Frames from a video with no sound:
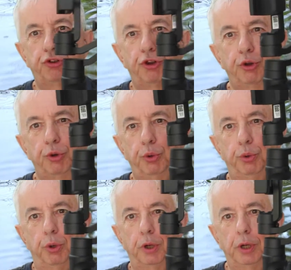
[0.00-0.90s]

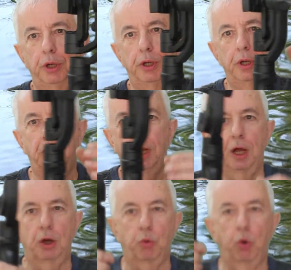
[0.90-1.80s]
do.
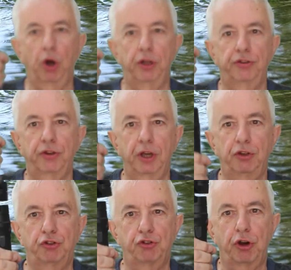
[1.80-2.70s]
Quite a
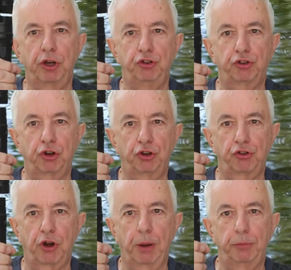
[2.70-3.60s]
strange
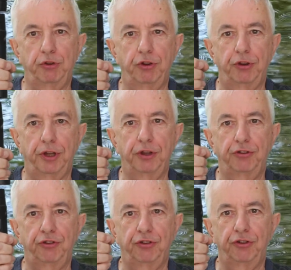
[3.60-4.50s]
contraption,
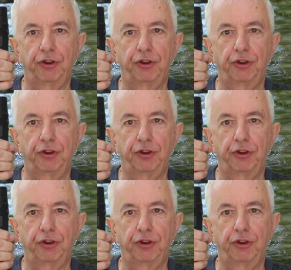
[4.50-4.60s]
this.